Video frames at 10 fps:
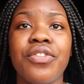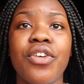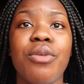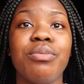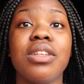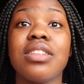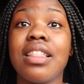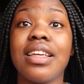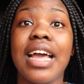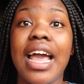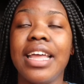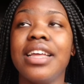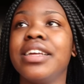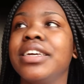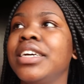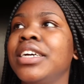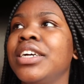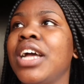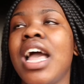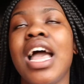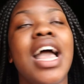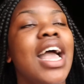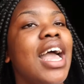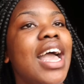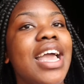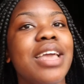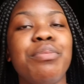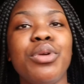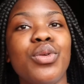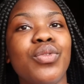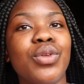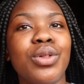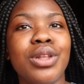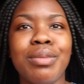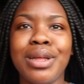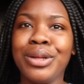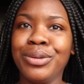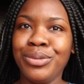from this other guy. Hi, beautiful. And I'm like,